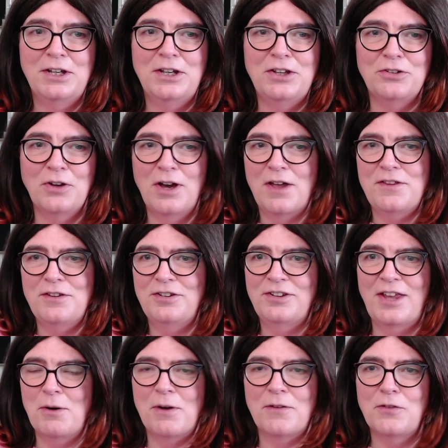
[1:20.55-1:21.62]
So this is
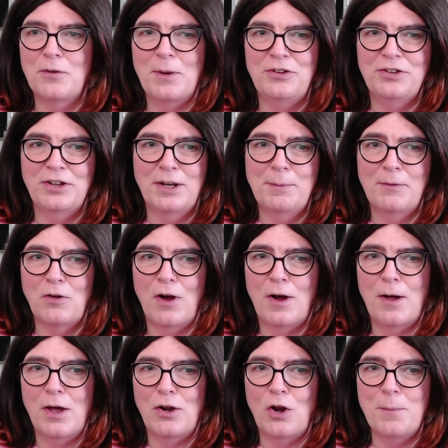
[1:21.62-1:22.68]
how I've got mine set up. I've
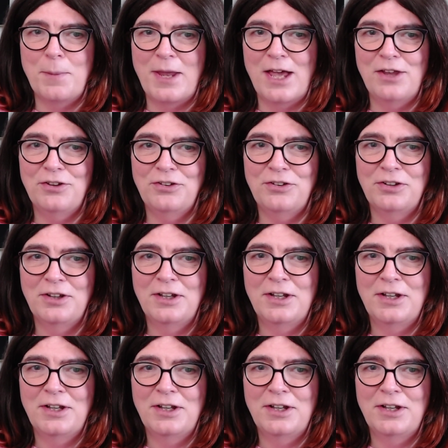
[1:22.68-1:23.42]
got an OBS